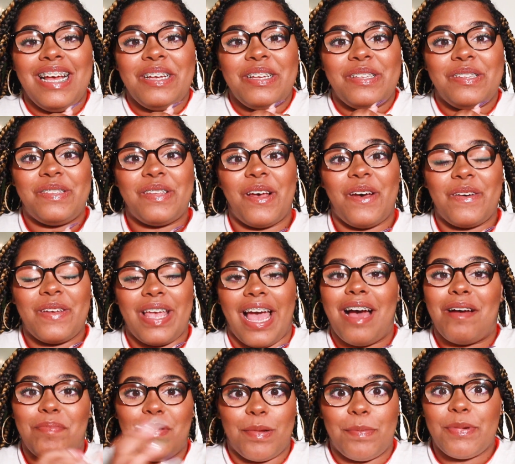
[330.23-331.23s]
So
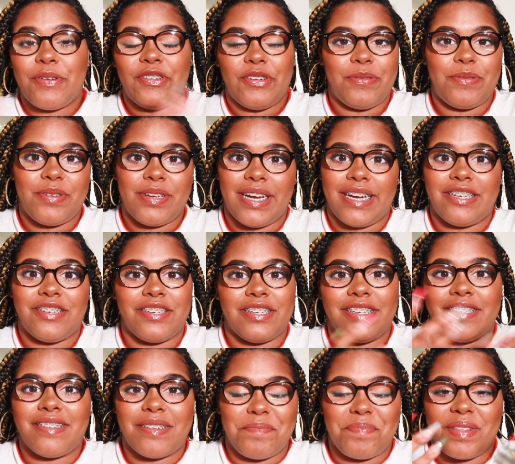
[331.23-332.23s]
yeah, public transportation
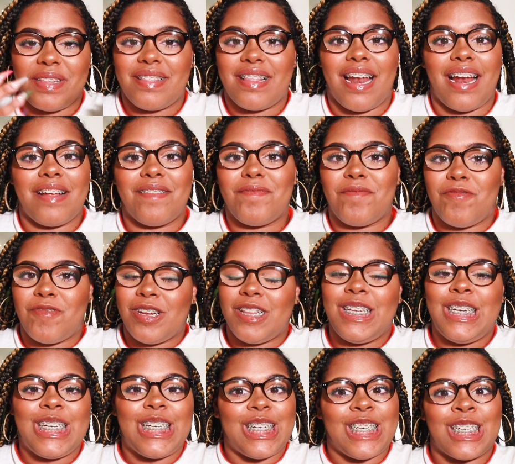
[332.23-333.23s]
is something that
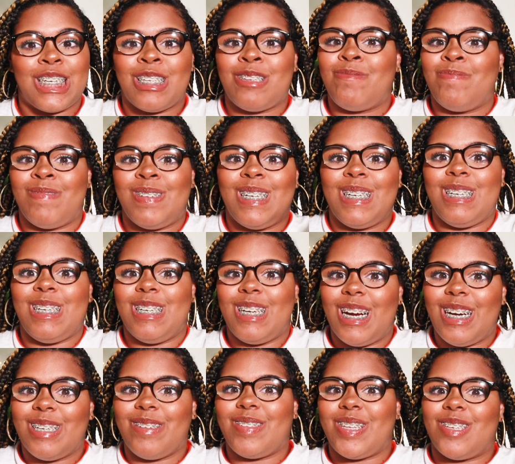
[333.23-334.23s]
really irks my
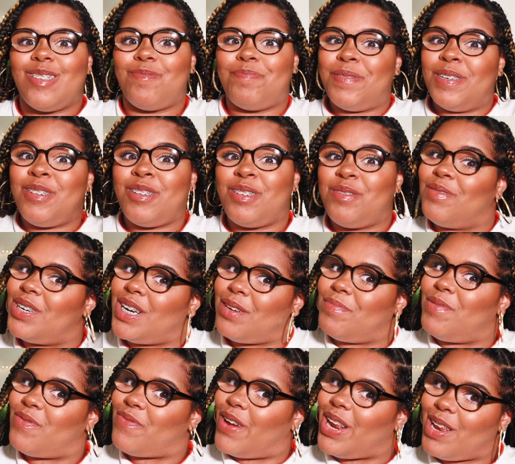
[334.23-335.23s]
nerves, especially when
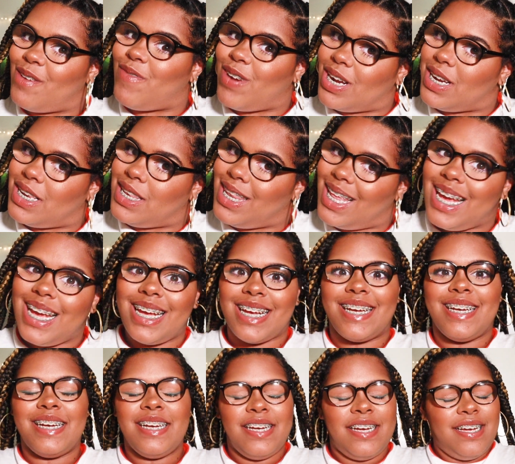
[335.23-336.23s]
I'm already running late.